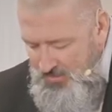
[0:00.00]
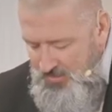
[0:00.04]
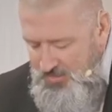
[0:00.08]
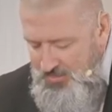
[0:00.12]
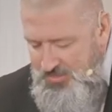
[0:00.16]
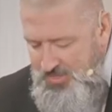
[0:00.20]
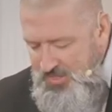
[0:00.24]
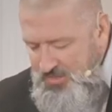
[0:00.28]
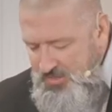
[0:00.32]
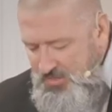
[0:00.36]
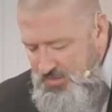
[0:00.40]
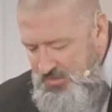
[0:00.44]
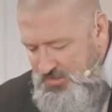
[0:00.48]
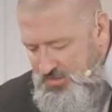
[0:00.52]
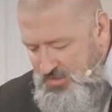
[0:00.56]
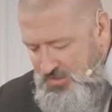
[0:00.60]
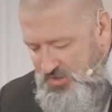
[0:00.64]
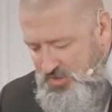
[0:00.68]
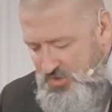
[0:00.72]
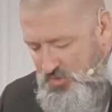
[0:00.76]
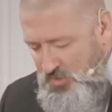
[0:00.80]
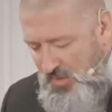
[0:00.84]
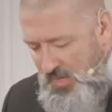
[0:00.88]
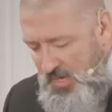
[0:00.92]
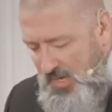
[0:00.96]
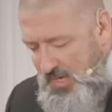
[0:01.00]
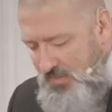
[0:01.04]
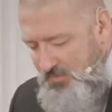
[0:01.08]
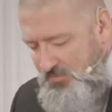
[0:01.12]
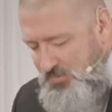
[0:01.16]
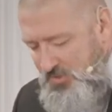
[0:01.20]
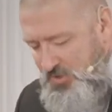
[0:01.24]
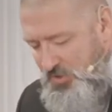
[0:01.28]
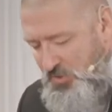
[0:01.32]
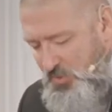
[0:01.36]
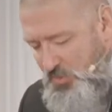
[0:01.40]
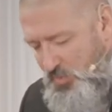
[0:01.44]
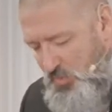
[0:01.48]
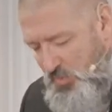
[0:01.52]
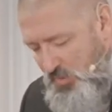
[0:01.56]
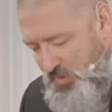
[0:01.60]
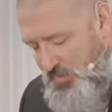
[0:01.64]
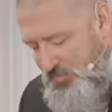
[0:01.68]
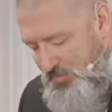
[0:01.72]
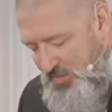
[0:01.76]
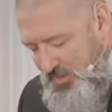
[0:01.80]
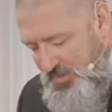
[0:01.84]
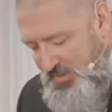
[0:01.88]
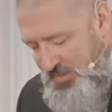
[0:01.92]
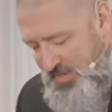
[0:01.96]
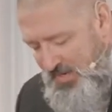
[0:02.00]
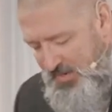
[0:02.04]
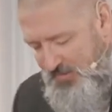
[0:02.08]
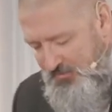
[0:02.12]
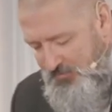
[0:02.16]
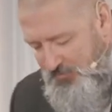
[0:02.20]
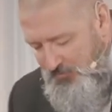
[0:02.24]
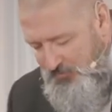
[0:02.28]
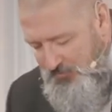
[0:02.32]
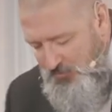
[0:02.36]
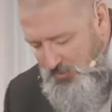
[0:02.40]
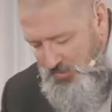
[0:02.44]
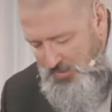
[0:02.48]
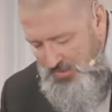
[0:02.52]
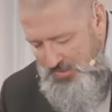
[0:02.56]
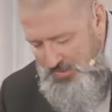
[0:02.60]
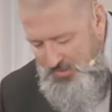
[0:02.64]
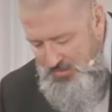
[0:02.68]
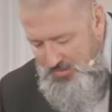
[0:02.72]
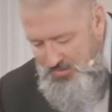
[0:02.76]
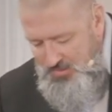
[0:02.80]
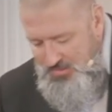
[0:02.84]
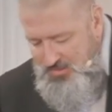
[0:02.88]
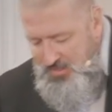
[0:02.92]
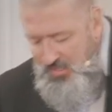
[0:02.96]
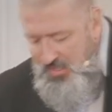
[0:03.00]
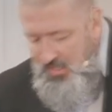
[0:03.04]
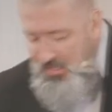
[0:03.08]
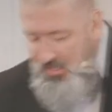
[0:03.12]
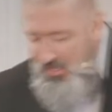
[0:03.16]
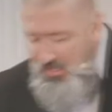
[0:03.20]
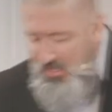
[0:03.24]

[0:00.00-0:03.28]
The thing that describes who we're to be thankful for here is